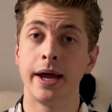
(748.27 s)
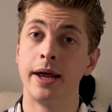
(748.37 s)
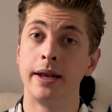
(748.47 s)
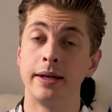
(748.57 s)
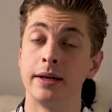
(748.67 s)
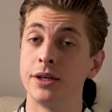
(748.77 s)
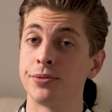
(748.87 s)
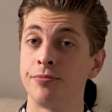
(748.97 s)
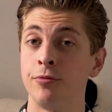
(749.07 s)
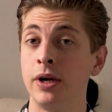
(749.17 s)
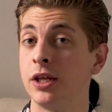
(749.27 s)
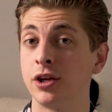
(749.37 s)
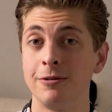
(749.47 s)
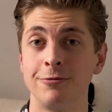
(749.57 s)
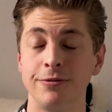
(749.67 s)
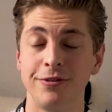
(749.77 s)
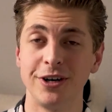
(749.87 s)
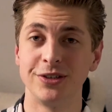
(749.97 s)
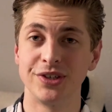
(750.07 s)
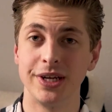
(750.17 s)
and then it's really time for the
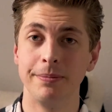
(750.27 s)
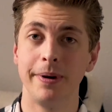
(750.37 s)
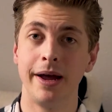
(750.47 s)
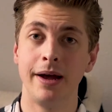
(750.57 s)
final step,